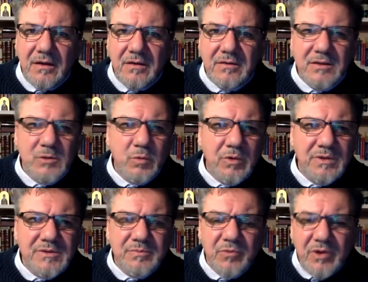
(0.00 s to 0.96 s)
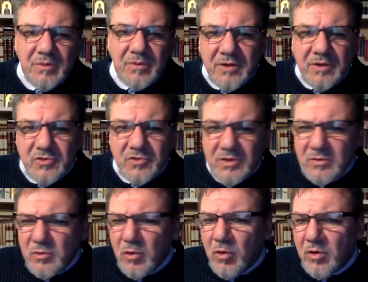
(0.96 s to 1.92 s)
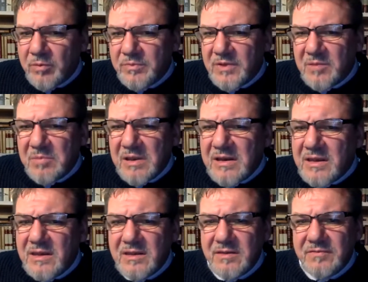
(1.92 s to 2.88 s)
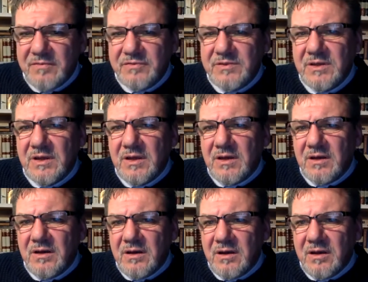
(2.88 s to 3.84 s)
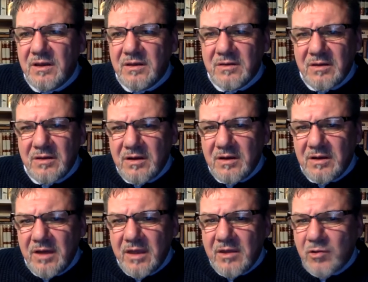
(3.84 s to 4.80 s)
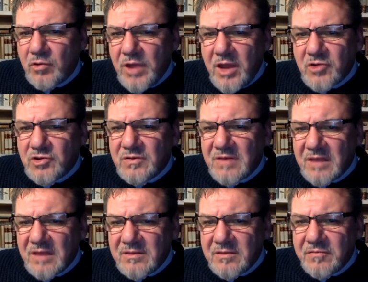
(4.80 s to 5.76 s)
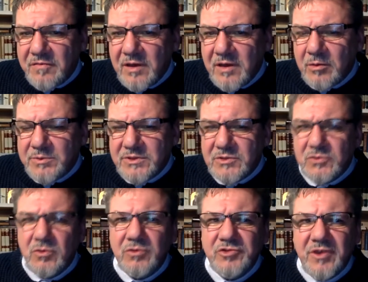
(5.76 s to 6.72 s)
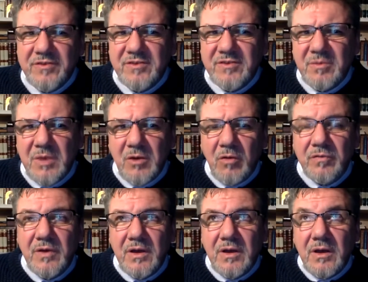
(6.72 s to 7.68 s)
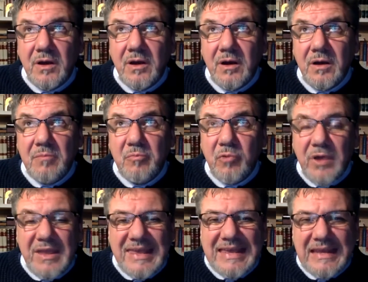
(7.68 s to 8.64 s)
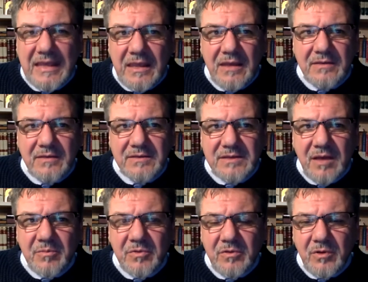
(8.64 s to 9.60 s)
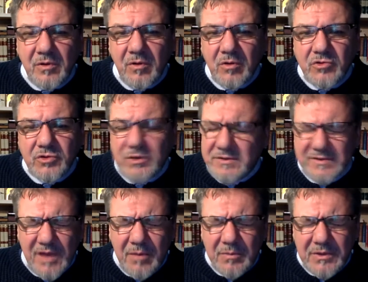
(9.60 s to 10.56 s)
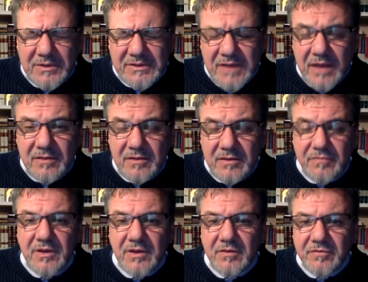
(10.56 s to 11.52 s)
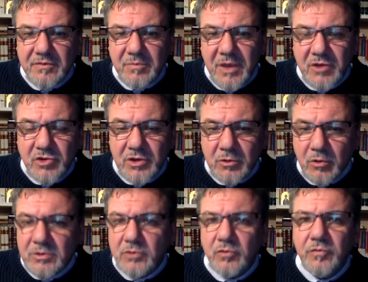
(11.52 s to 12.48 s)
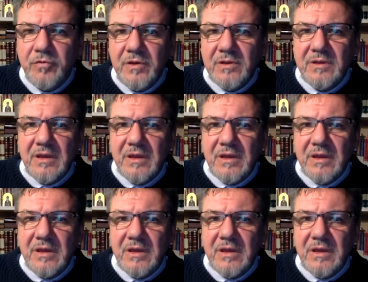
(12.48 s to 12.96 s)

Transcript: this was pretty much the norm. They believed in a creation that develops. It's not just a matter of bringing in some theology, some scientific information in order to fill the